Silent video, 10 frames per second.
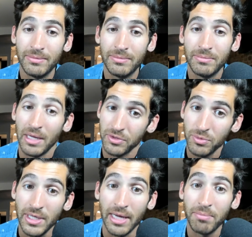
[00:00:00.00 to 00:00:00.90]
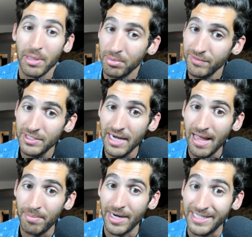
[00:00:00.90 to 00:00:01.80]
Not this weekend, but I believe it's going to
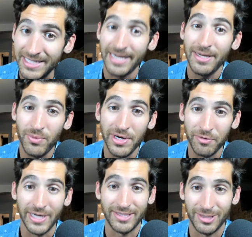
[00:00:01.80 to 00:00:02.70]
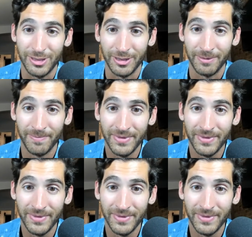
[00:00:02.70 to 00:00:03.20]
happen. I said he'd win a race this year.